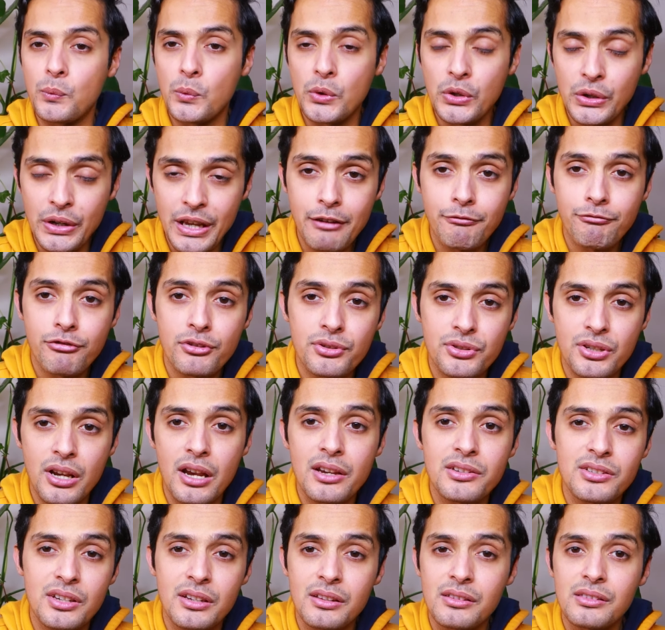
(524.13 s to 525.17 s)
We're
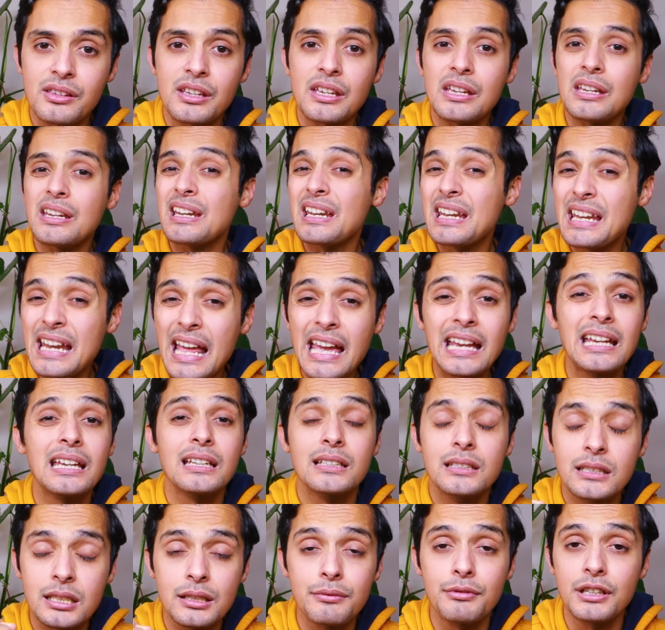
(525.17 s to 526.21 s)
emphasizing the
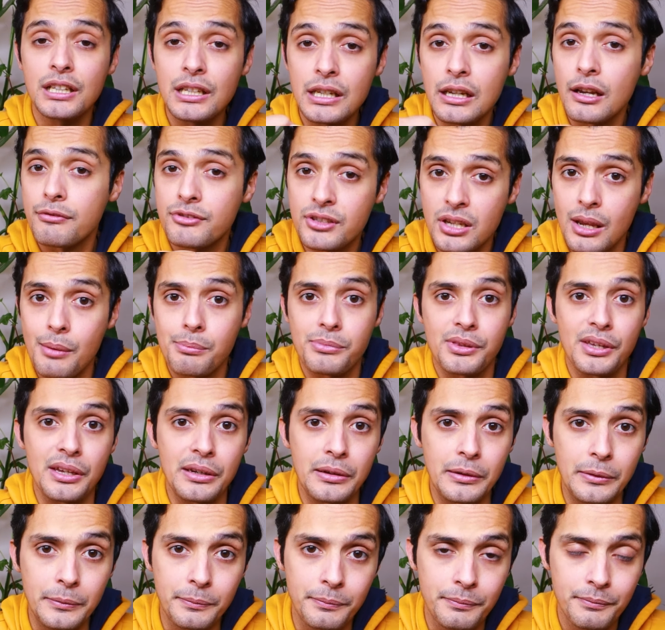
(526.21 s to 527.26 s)
negativity of
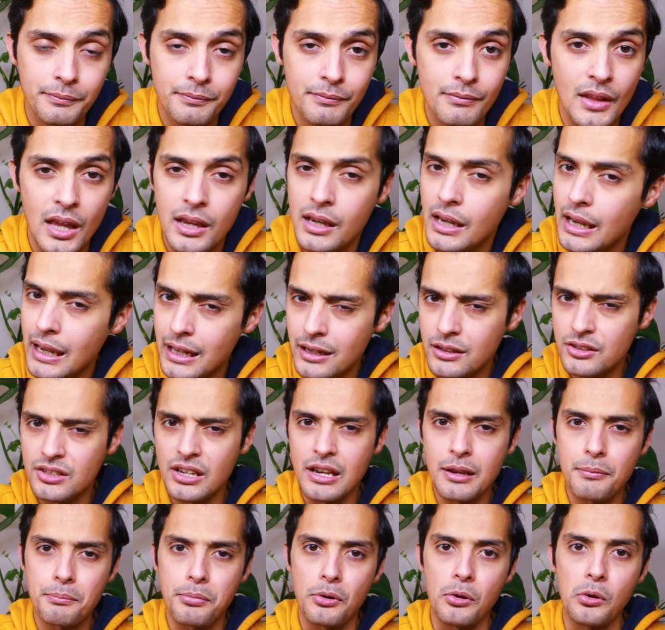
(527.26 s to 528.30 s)
something. An
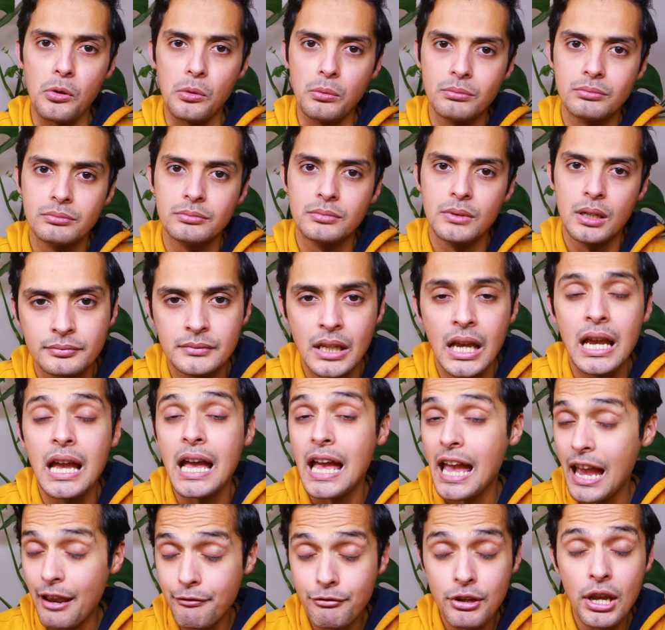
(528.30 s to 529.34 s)
example.
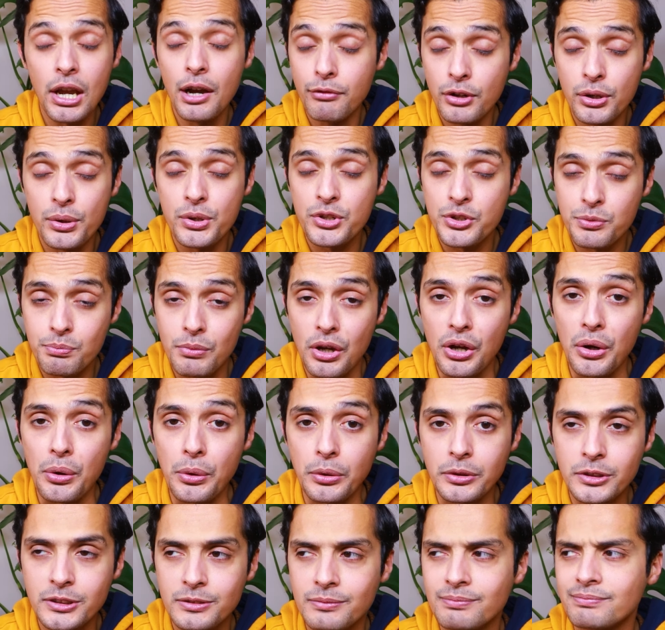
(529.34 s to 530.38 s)
Have you ever
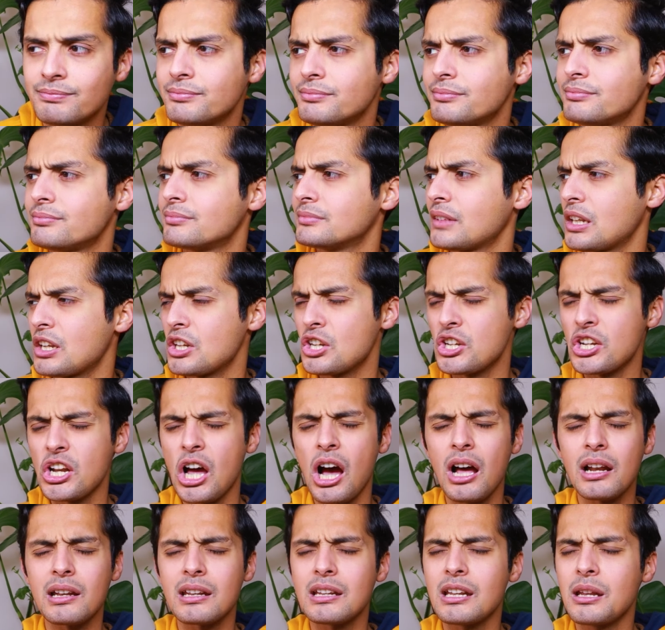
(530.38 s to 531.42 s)
smoked?
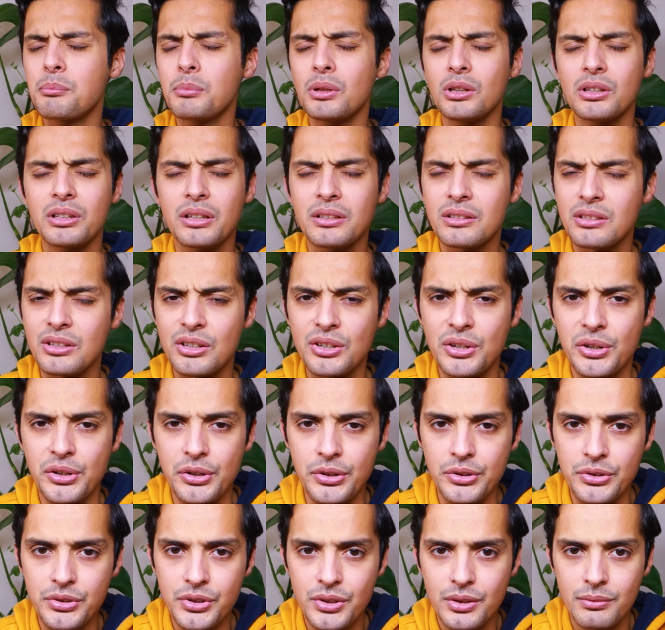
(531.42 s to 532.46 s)
Not in a million
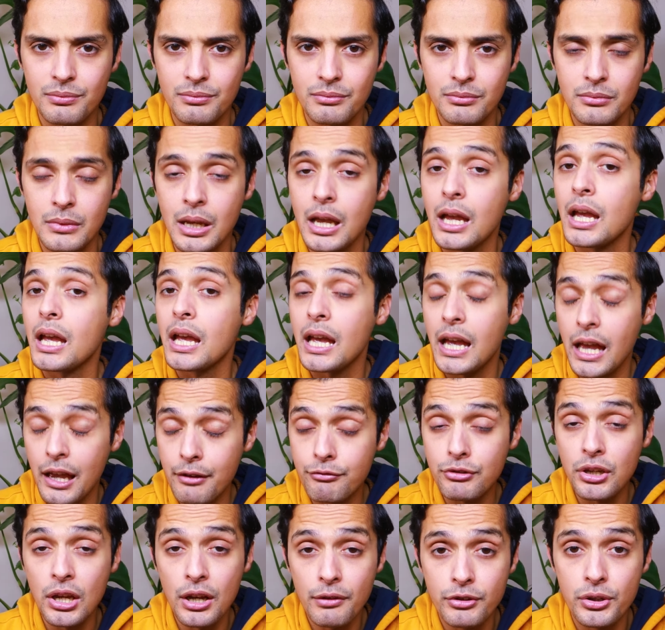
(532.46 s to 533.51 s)
years.
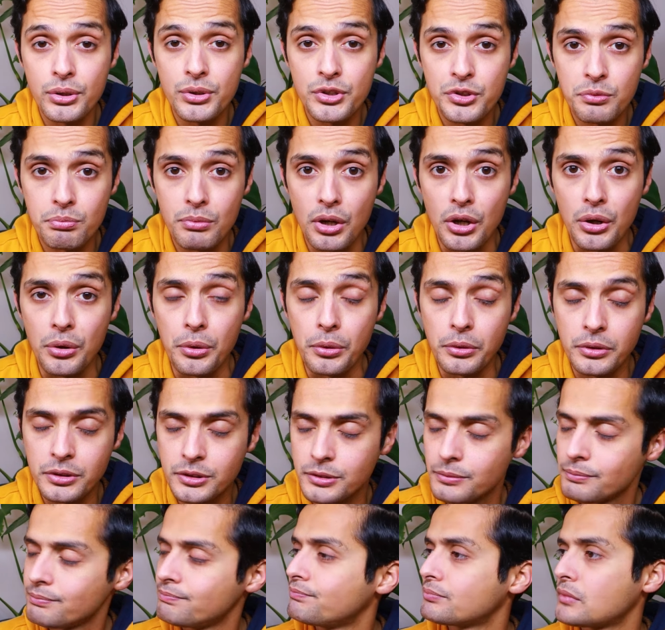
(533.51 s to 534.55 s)
Have you ever
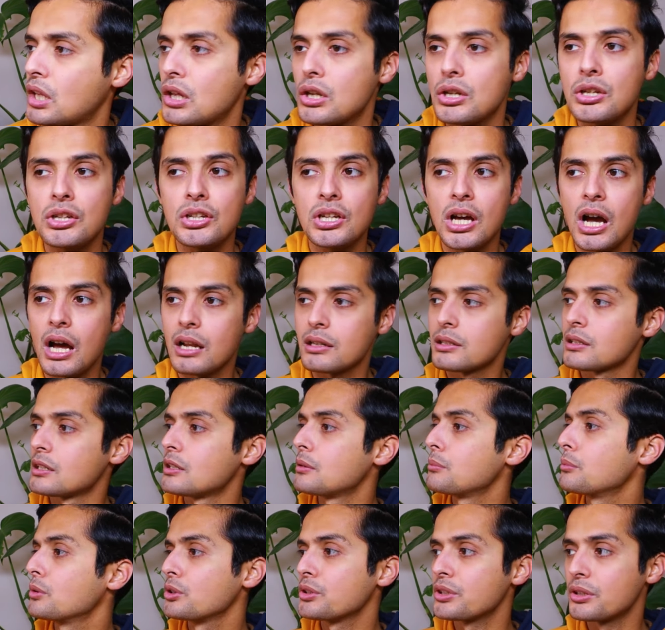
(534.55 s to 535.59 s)
smoked? Not in
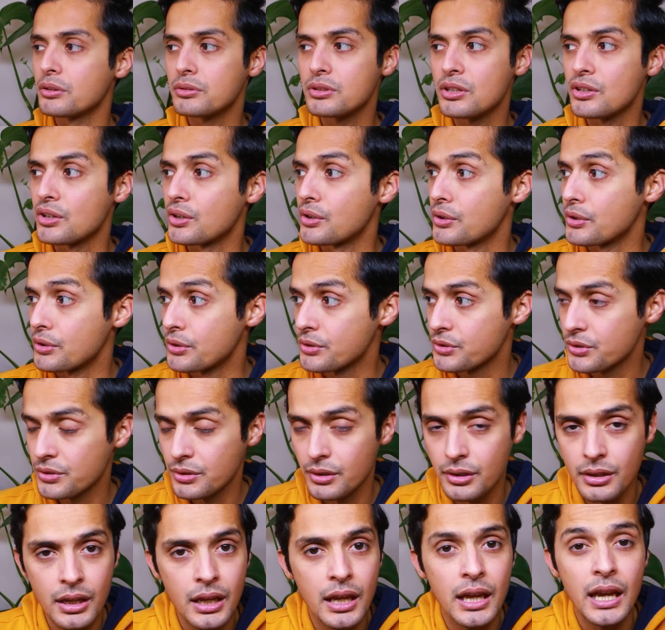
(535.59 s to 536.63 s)
a million
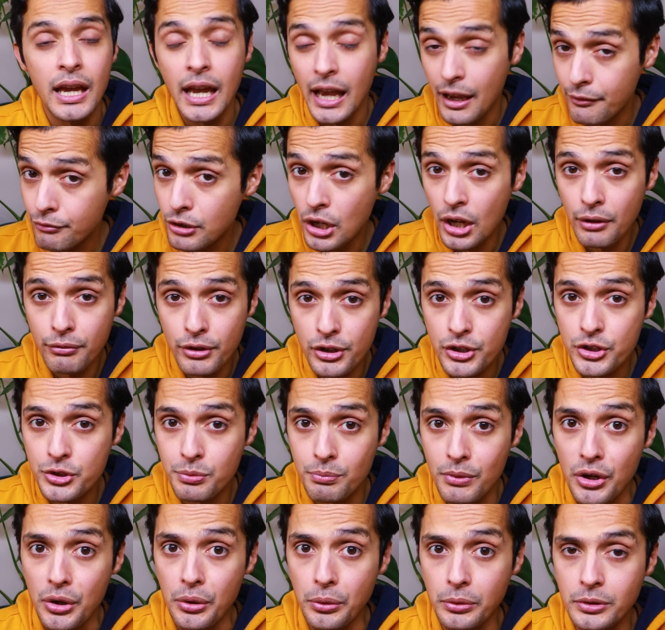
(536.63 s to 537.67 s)
years. Have you ever
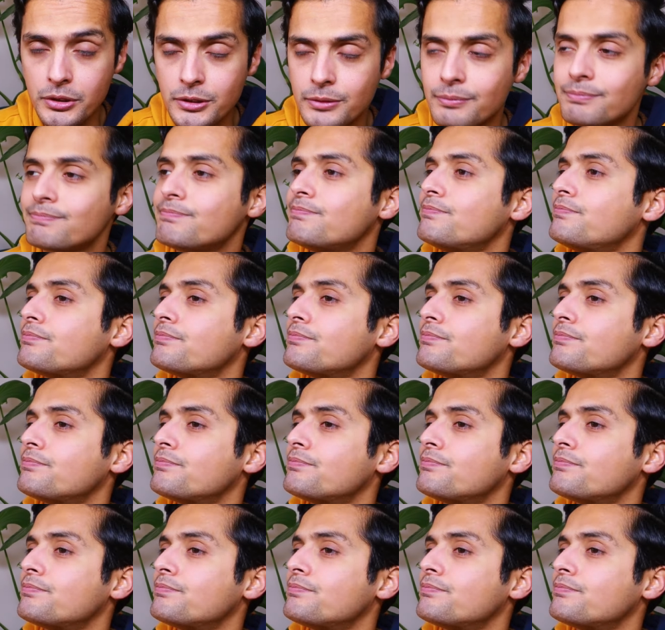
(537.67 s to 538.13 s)
smoked?